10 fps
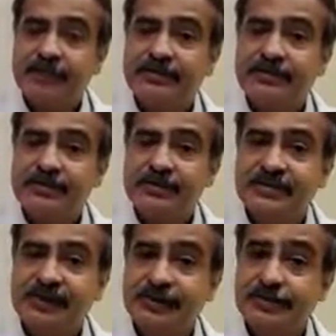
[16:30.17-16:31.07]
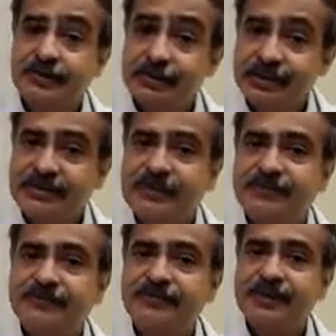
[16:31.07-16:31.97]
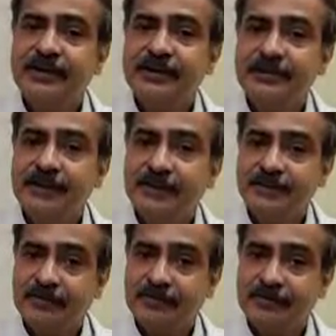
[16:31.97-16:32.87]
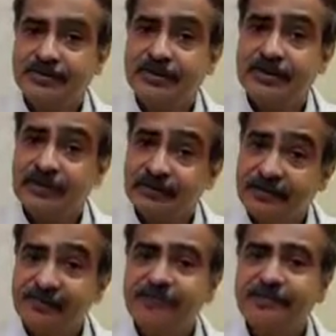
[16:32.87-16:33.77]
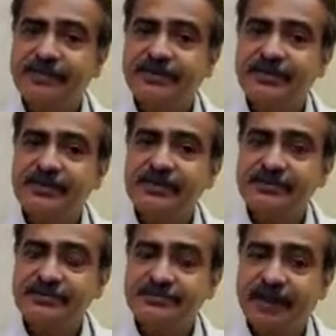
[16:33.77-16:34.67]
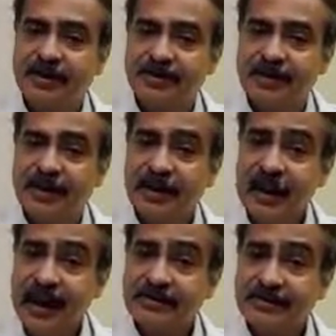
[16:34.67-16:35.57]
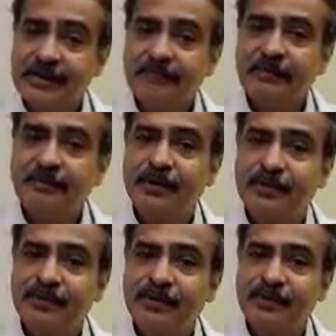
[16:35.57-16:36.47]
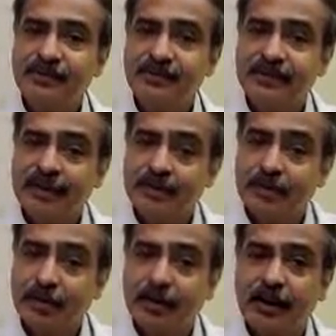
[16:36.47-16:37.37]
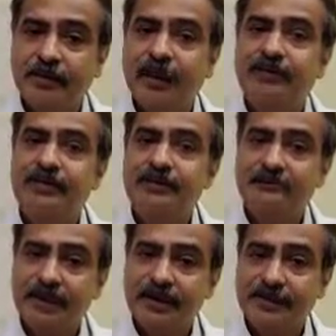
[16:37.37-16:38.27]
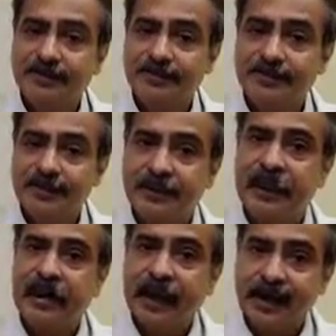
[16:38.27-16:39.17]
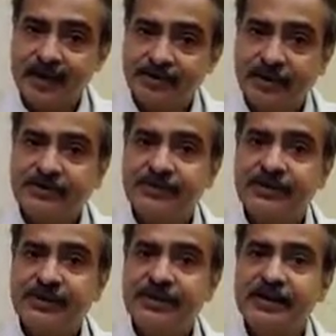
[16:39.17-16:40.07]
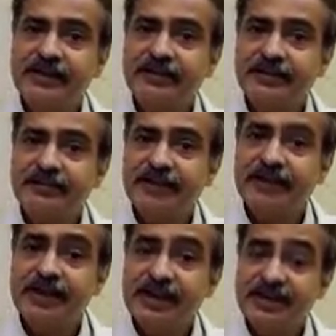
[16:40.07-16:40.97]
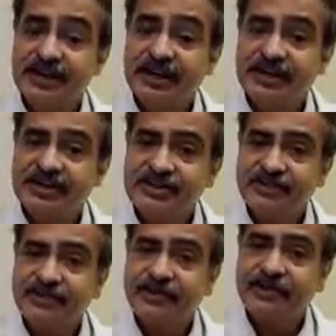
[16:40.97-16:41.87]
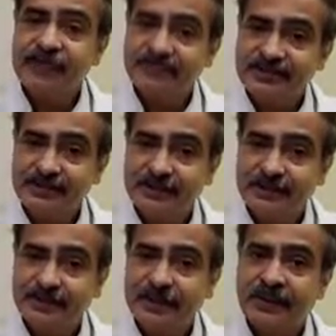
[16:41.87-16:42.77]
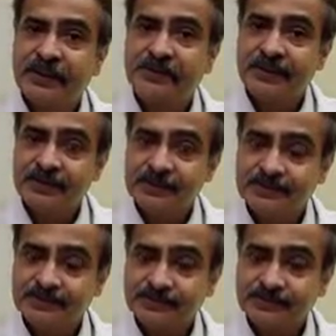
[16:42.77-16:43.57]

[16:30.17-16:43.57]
you will say that during this free capsular perforation, even if the patient is under spinal, at the time of perforation there will be lower abdominal pain. As we have seen, there will be irrigation fluid deficit. Third,